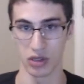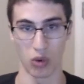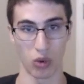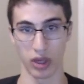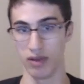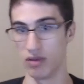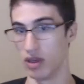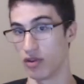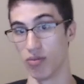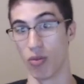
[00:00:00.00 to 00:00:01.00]
or even if
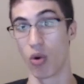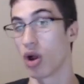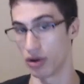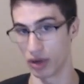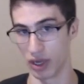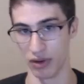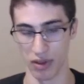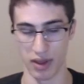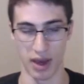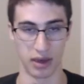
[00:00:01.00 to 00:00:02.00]
you're more under gear than
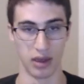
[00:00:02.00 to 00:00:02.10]
that,